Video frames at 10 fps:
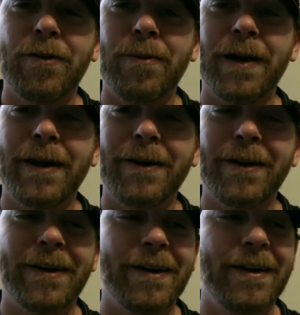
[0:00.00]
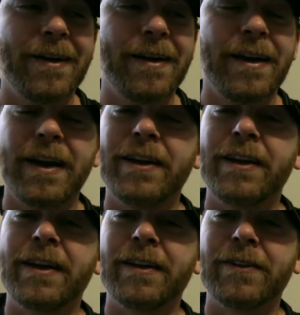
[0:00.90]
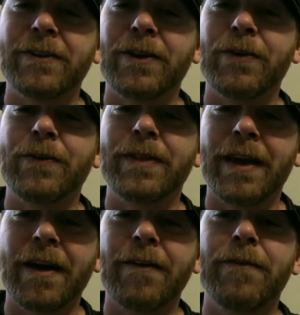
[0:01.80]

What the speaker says: minor, and you can get a little going with that.